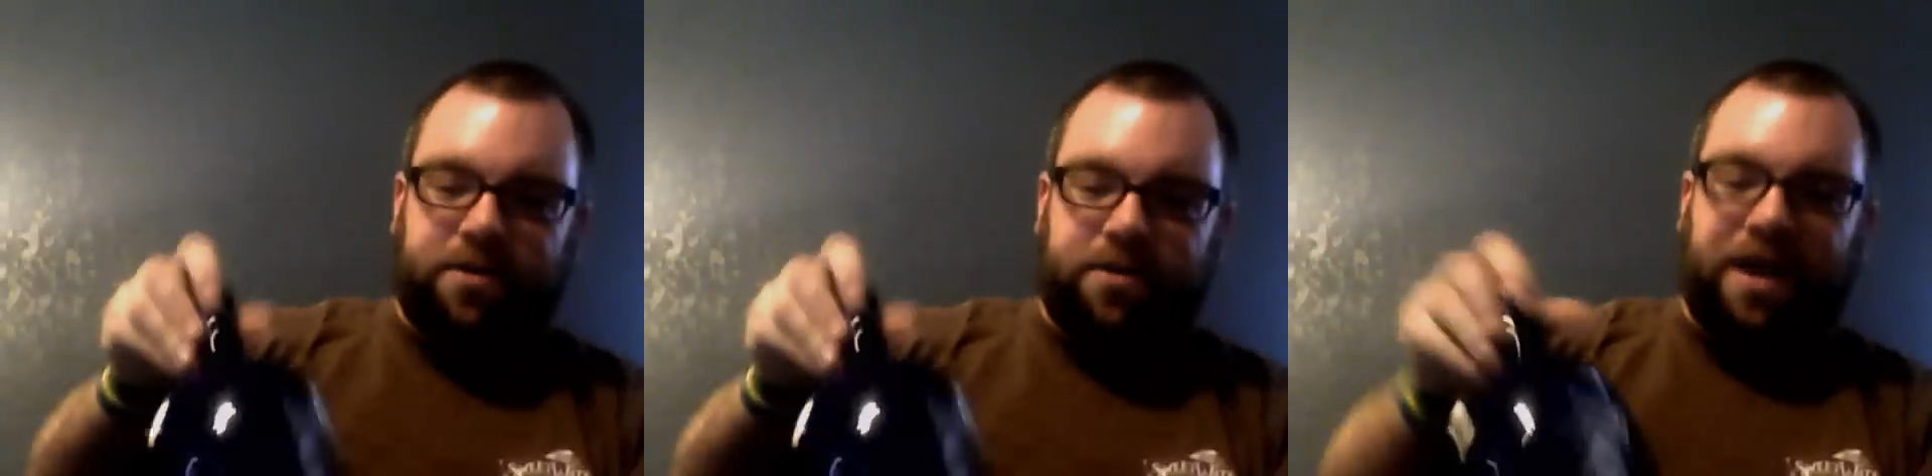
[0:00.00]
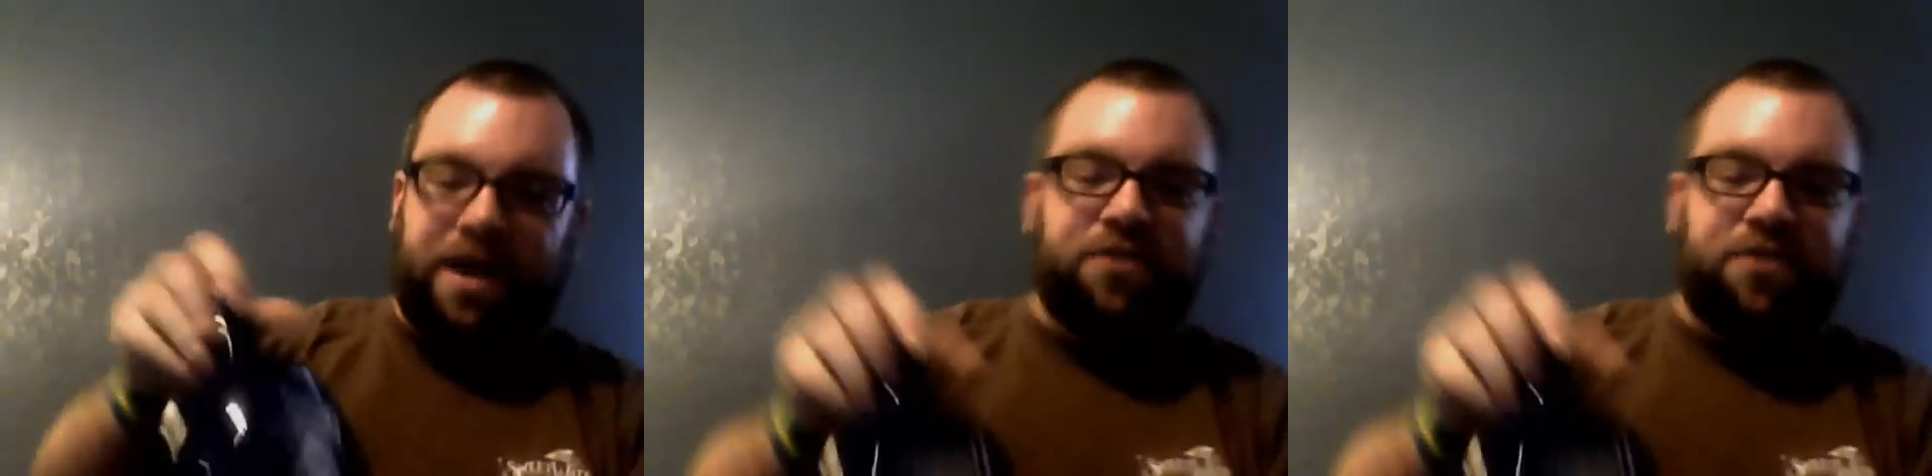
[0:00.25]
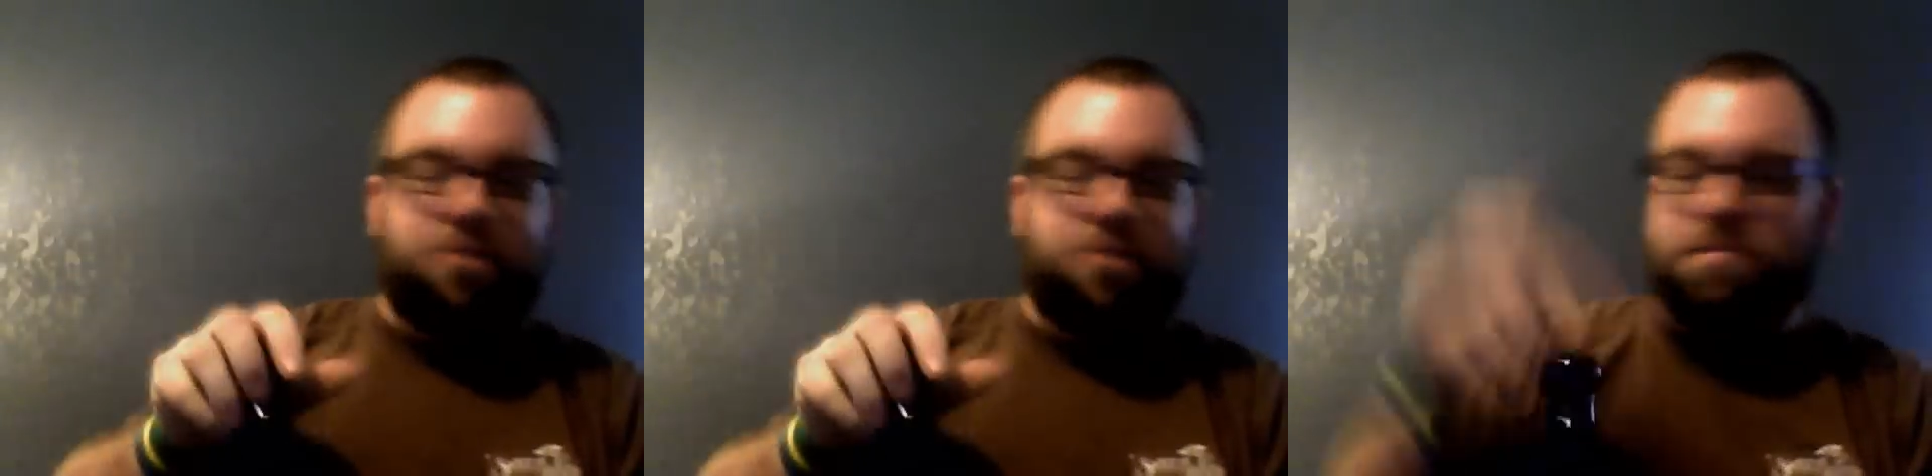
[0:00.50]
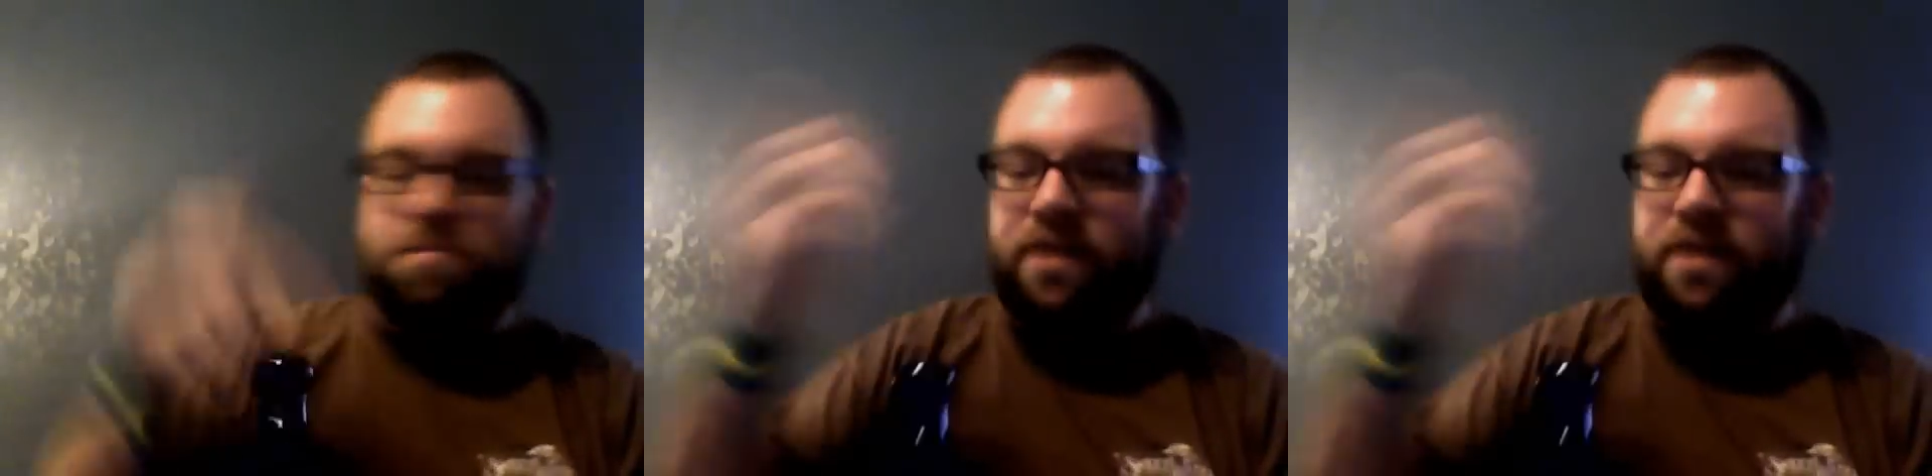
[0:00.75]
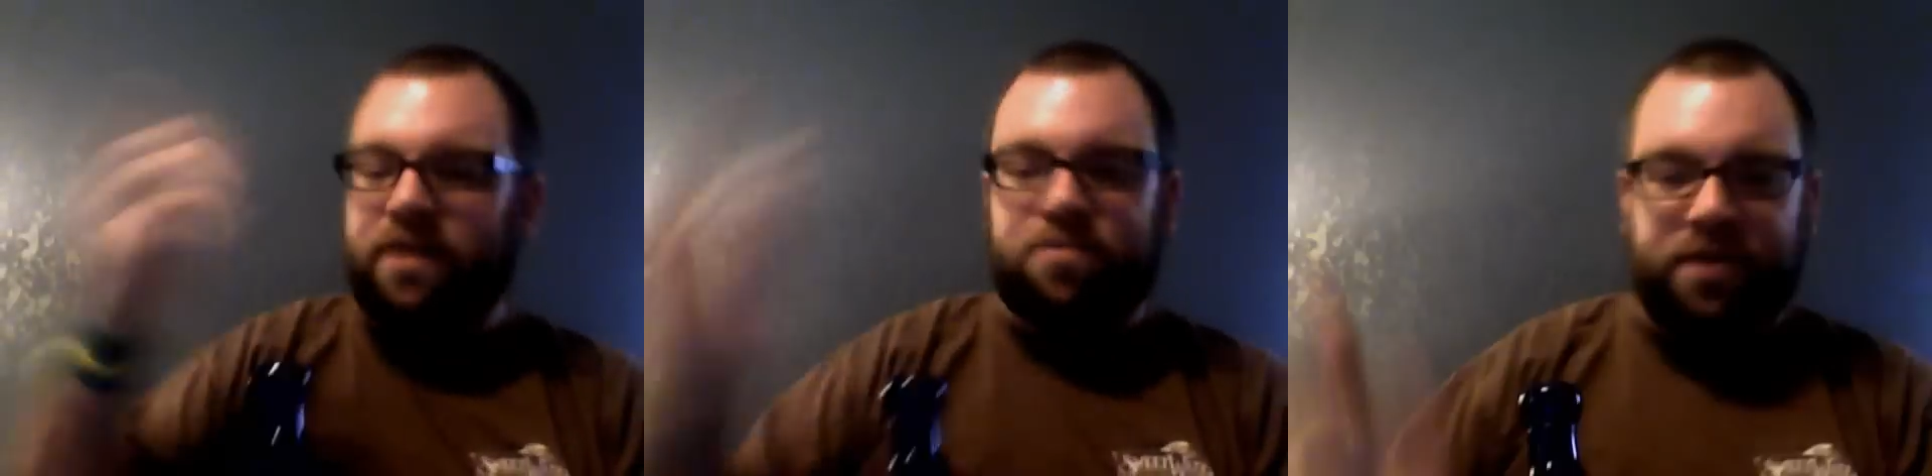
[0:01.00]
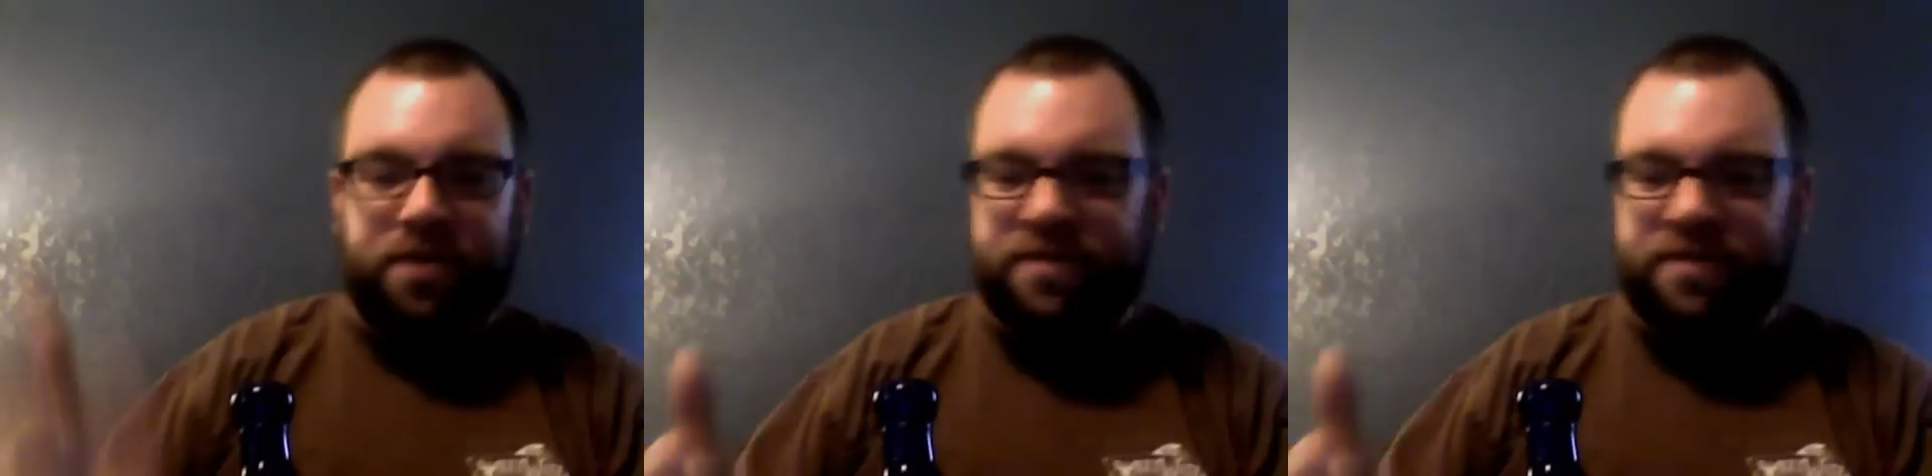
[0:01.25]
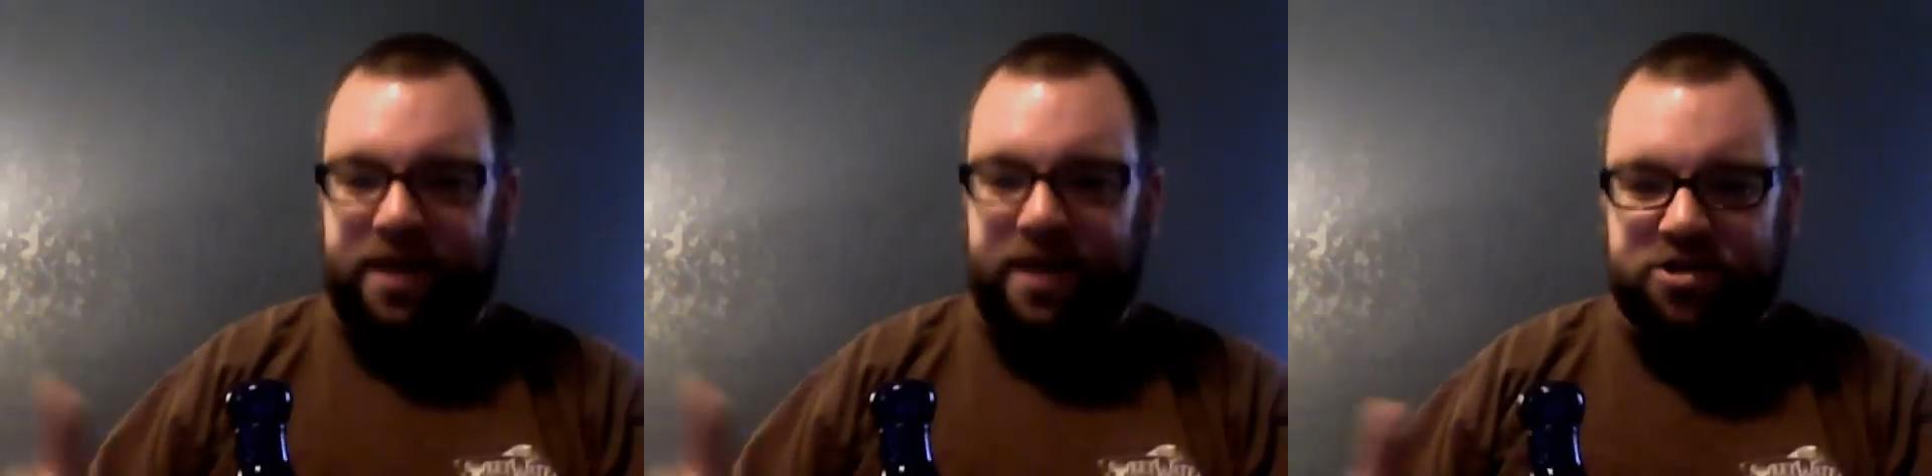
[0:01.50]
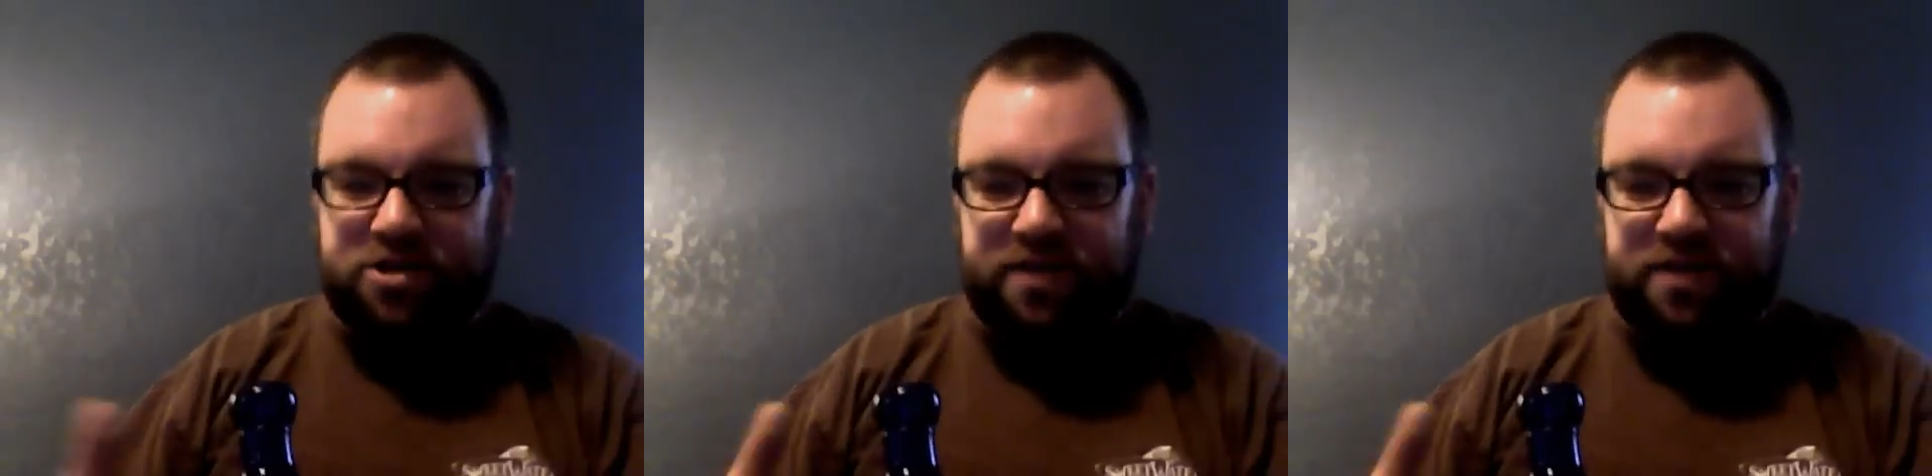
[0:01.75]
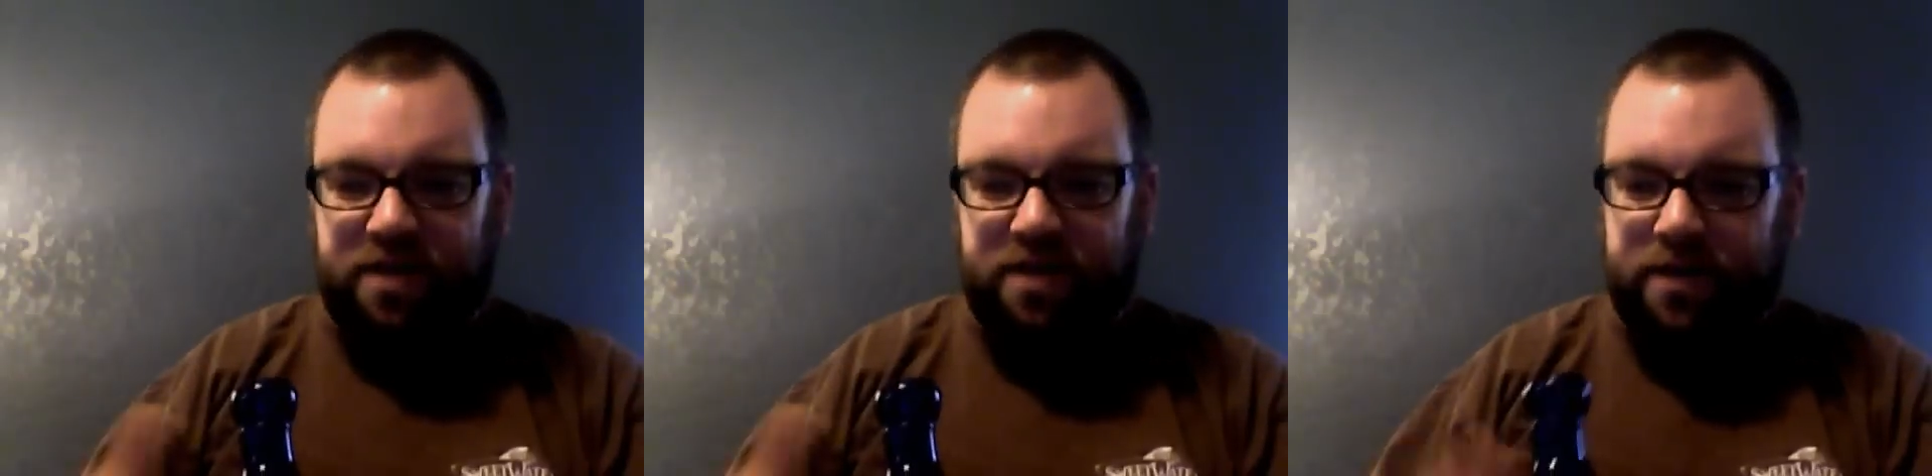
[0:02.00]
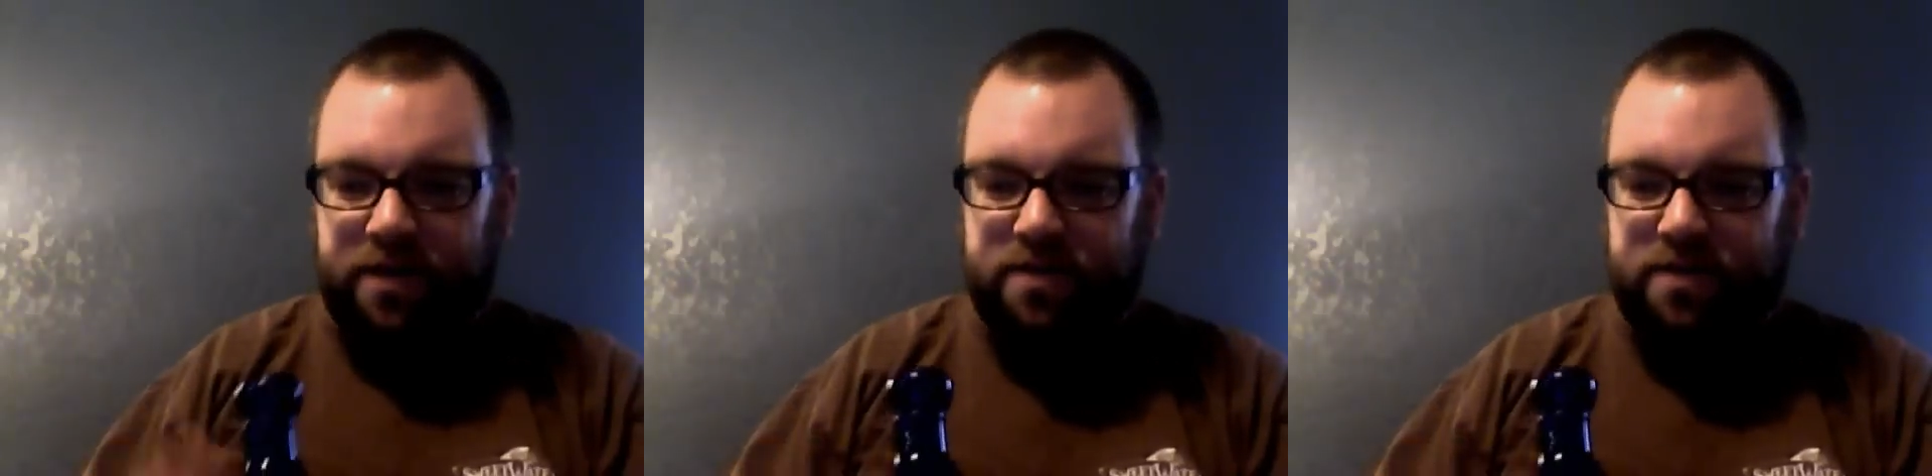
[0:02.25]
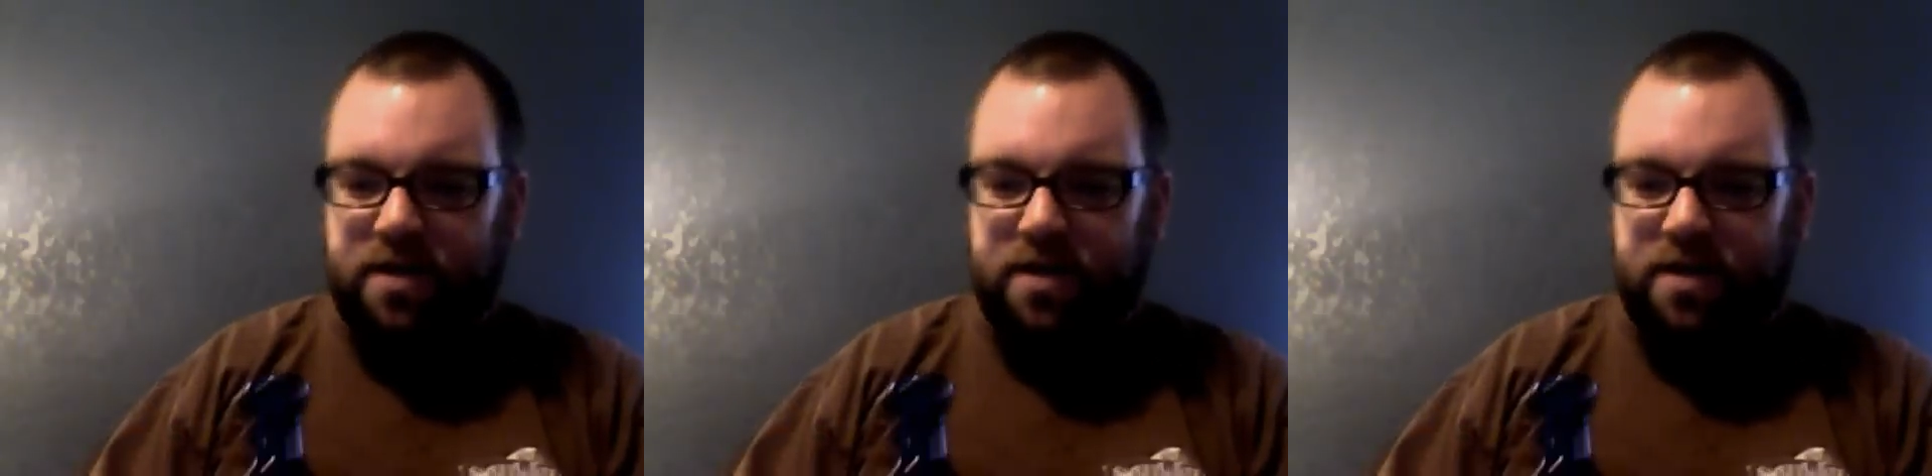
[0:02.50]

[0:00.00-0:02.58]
I have heard mixed pronunciations on it.